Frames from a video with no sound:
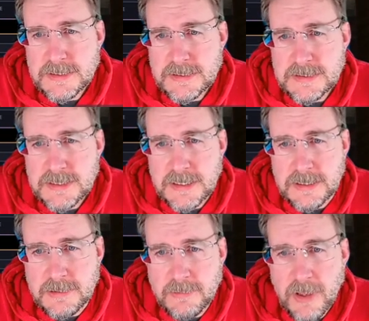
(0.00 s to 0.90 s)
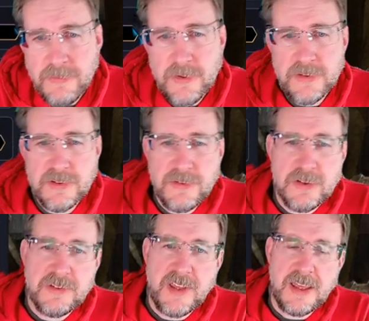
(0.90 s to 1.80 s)
Still, of course, if you
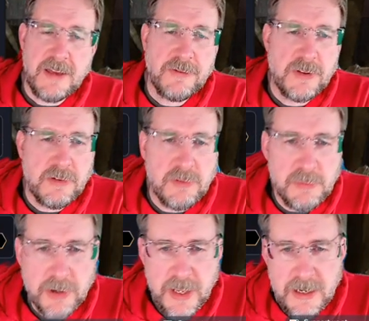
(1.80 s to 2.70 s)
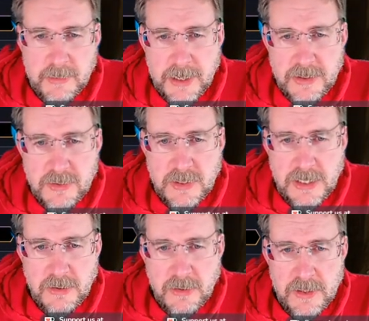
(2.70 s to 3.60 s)
say, I've got the rulebook anyway, I don't need
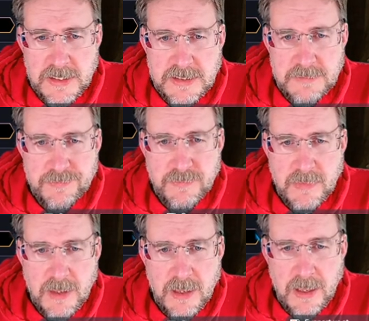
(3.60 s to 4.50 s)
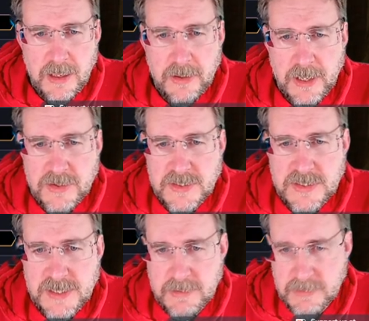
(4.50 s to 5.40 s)
all this, now uh, you can just
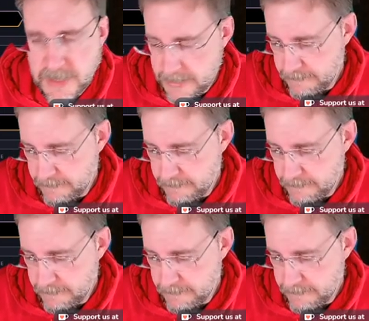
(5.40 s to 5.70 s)
say, okay.